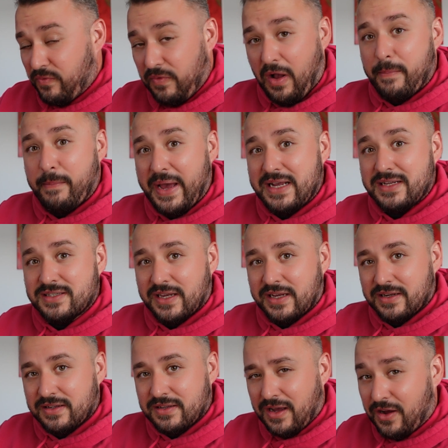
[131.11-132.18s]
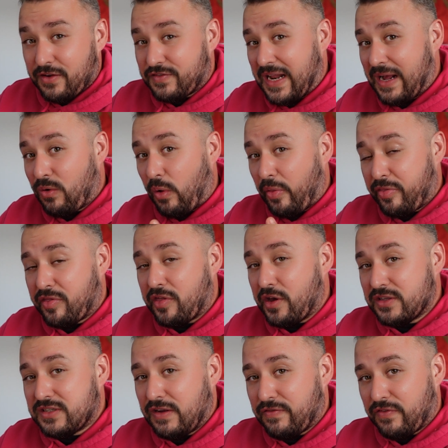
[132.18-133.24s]
Amazing. I've now got
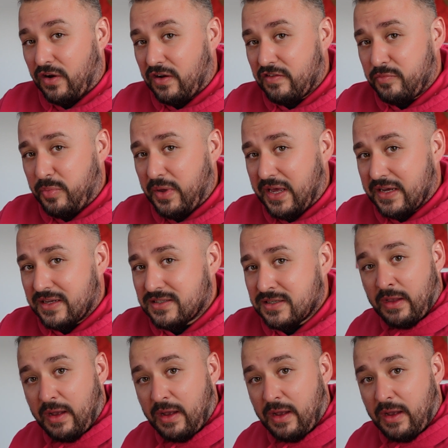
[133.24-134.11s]
35 beers.